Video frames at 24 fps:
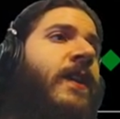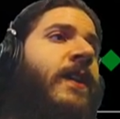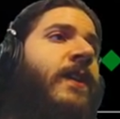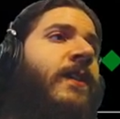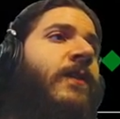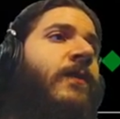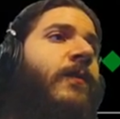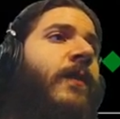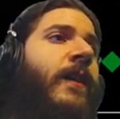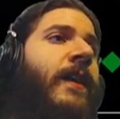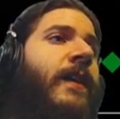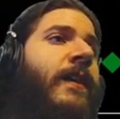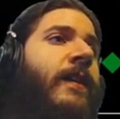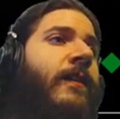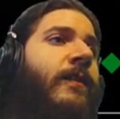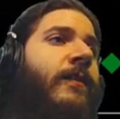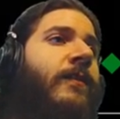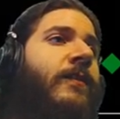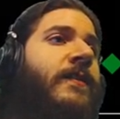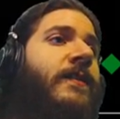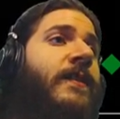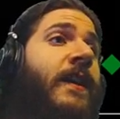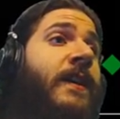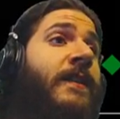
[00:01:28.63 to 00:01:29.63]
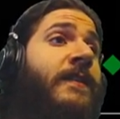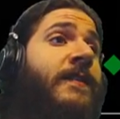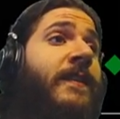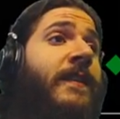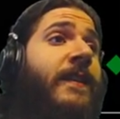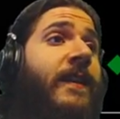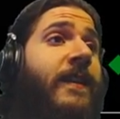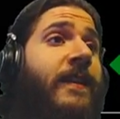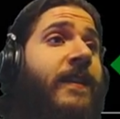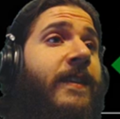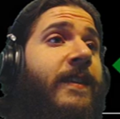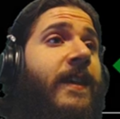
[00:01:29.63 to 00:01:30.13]
You gain Elder Signs at the
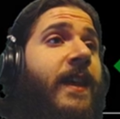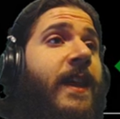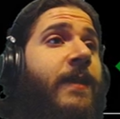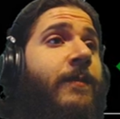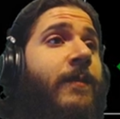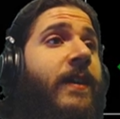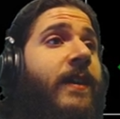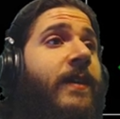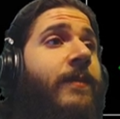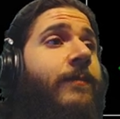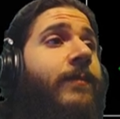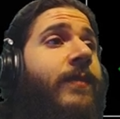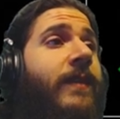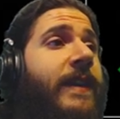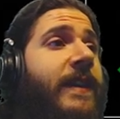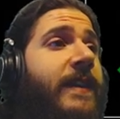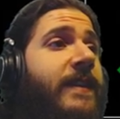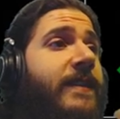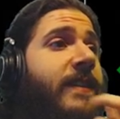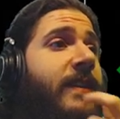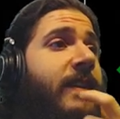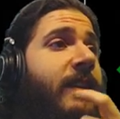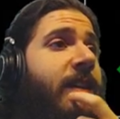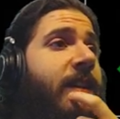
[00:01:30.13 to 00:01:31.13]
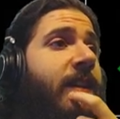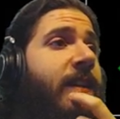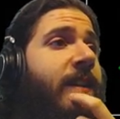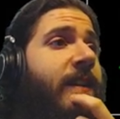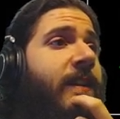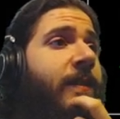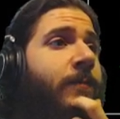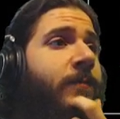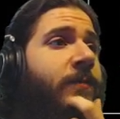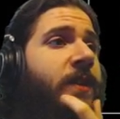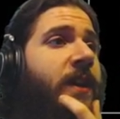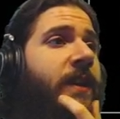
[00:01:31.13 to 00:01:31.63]
end of the game by completing hidden
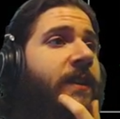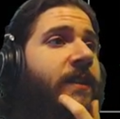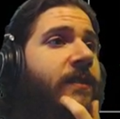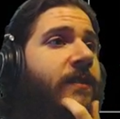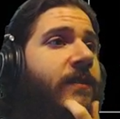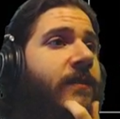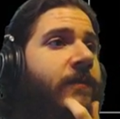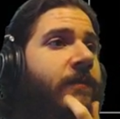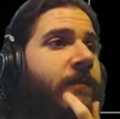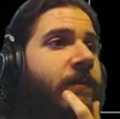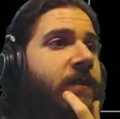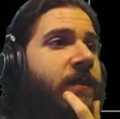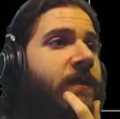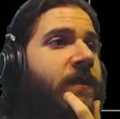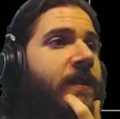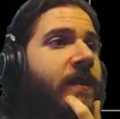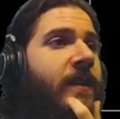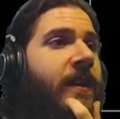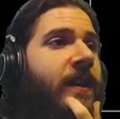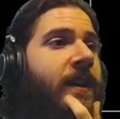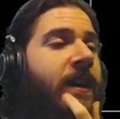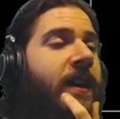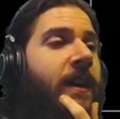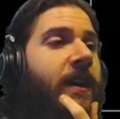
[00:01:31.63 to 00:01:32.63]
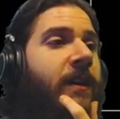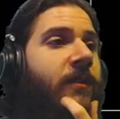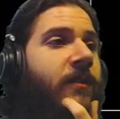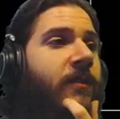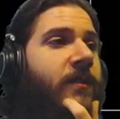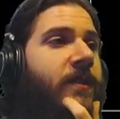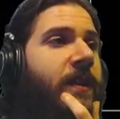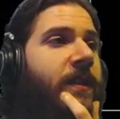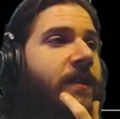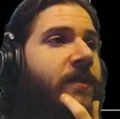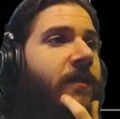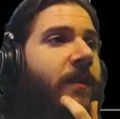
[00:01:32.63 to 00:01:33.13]
objectives. Elder
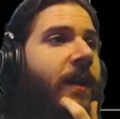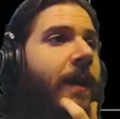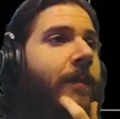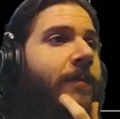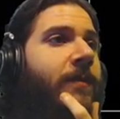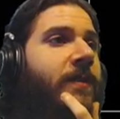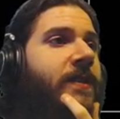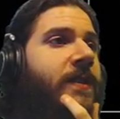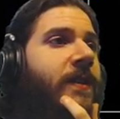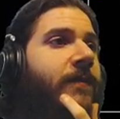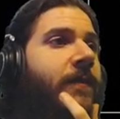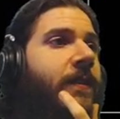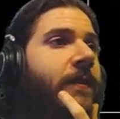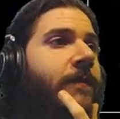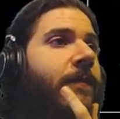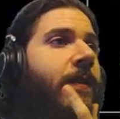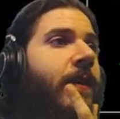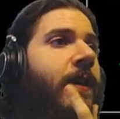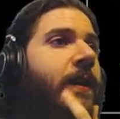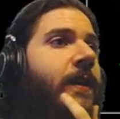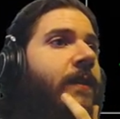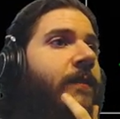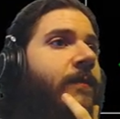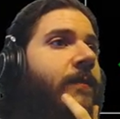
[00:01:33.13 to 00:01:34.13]
Signs are capped at 75.